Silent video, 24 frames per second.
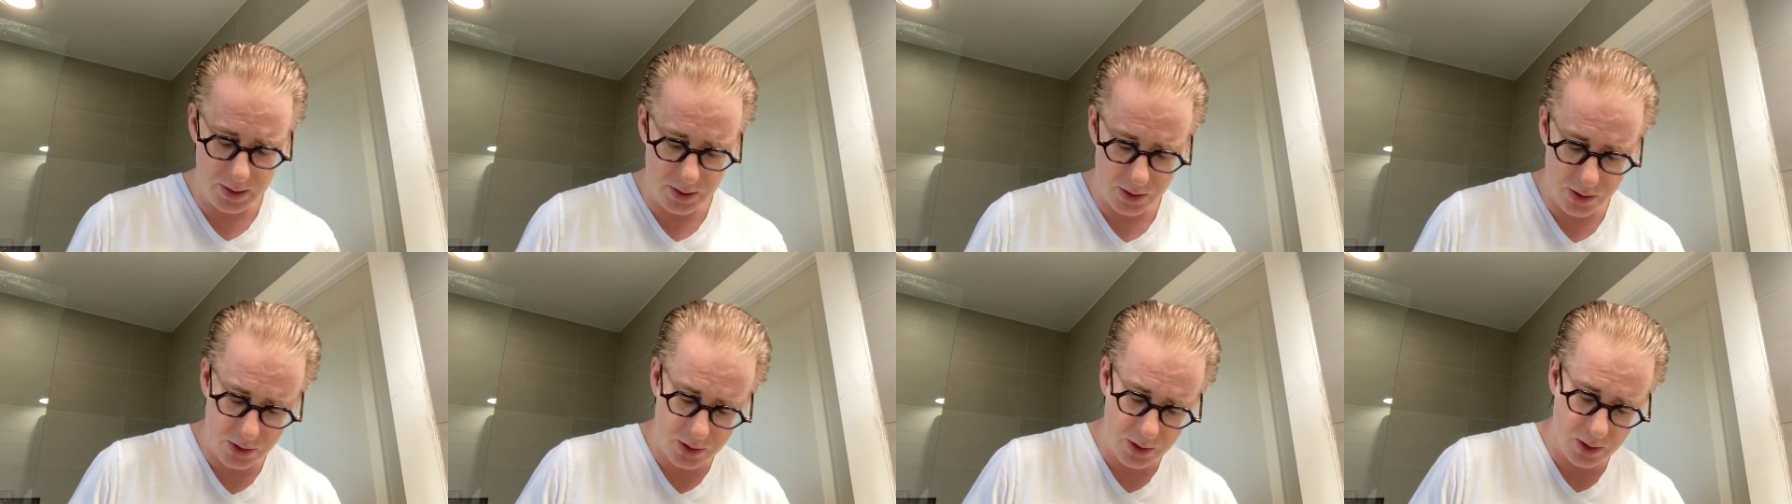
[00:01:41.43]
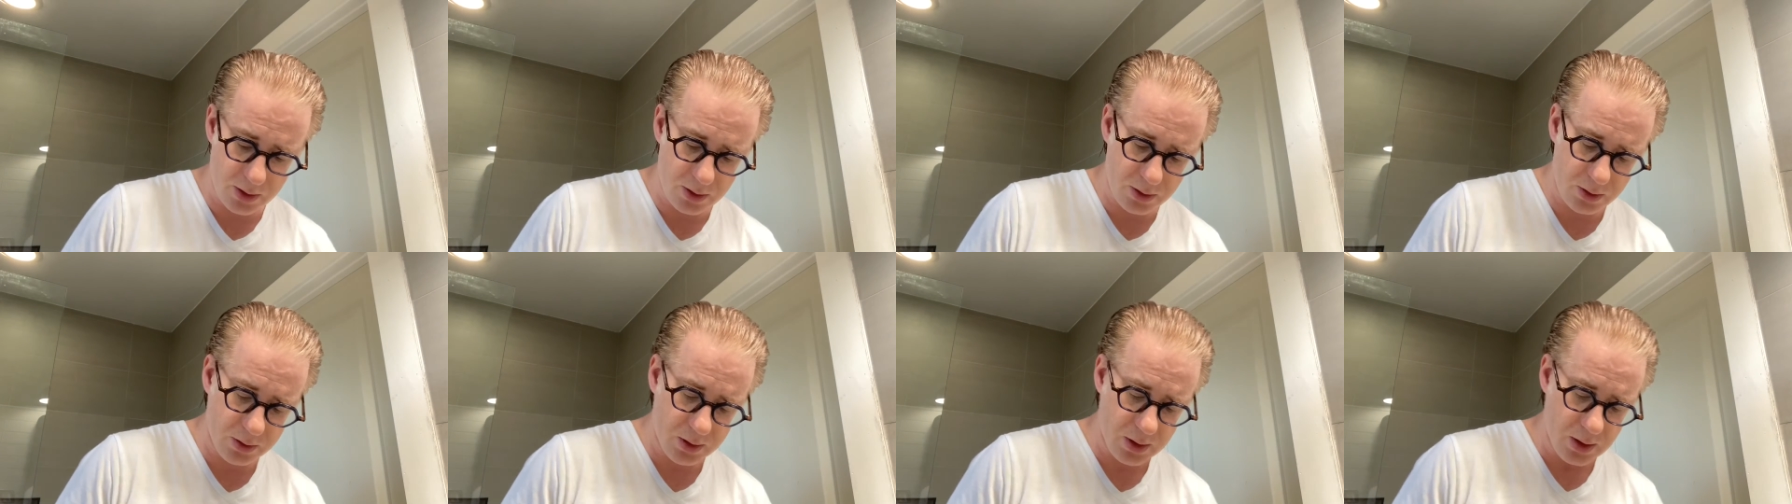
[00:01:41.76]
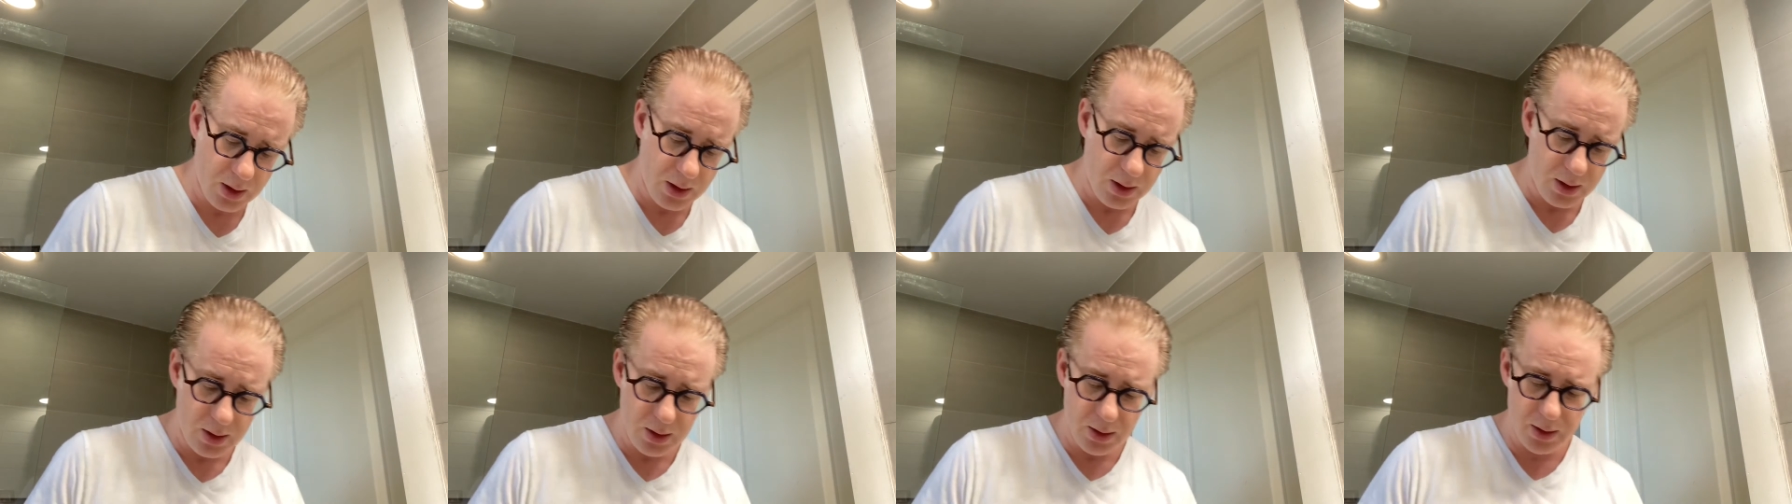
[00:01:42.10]
So
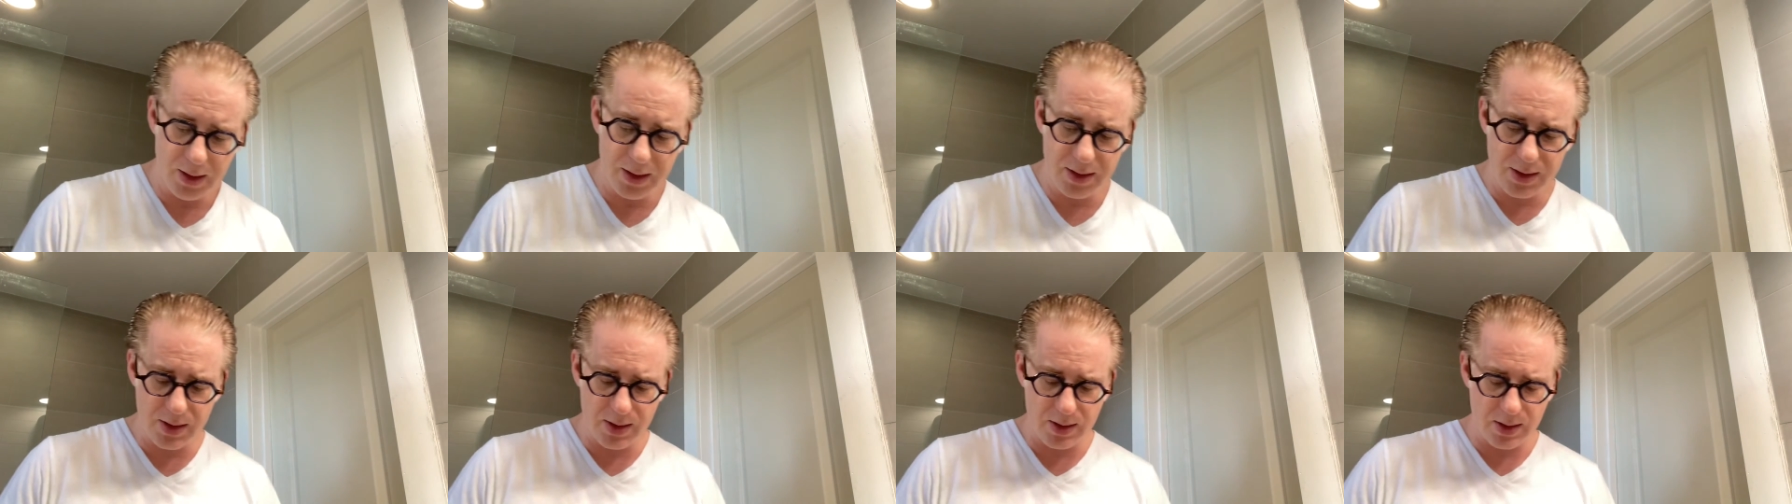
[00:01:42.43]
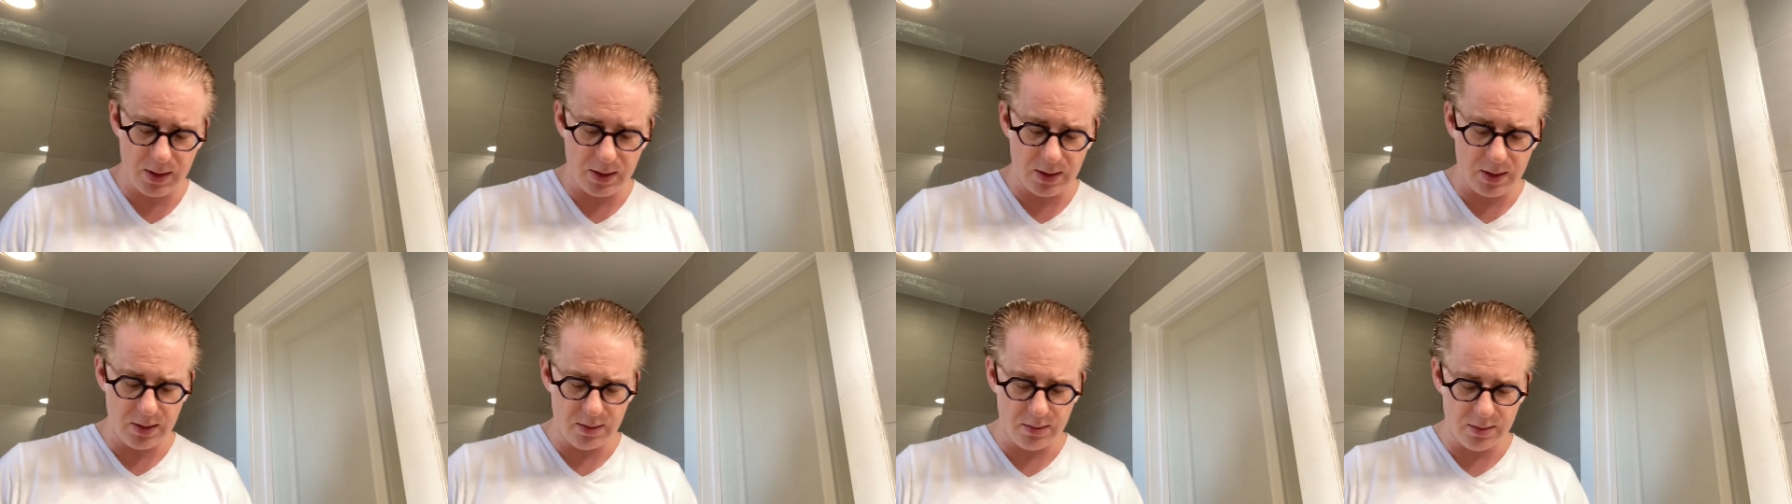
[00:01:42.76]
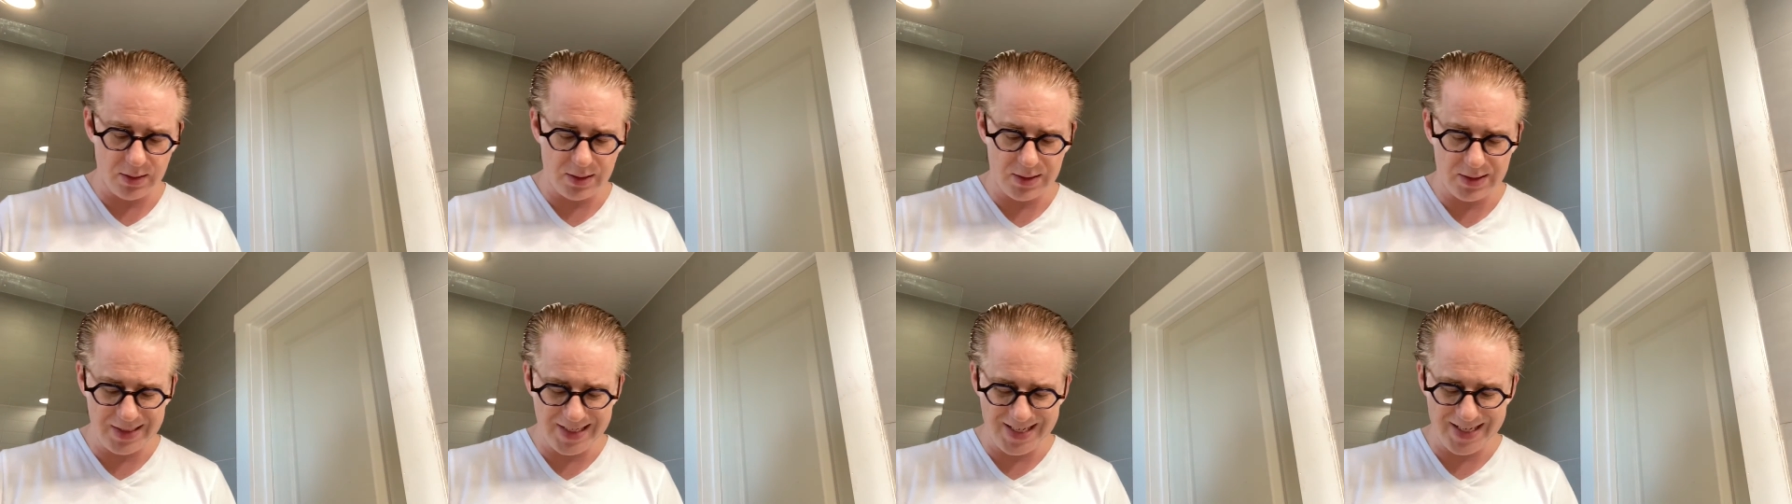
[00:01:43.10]
let's
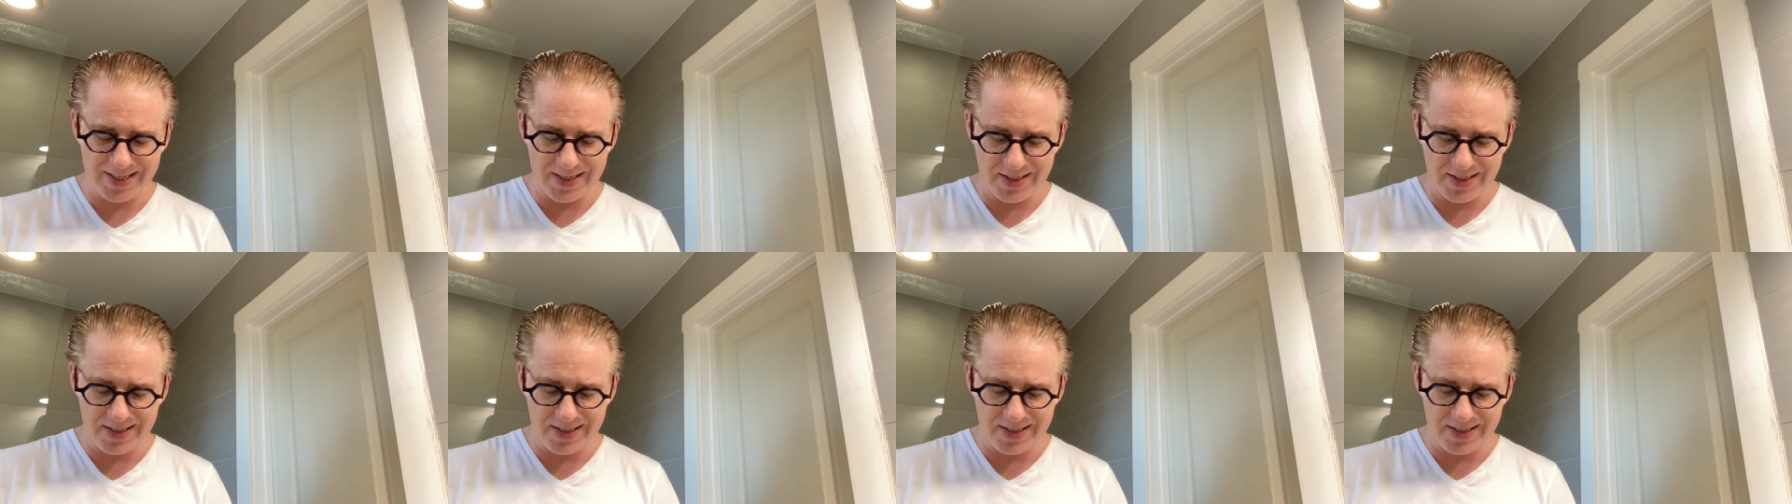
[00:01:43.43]
dig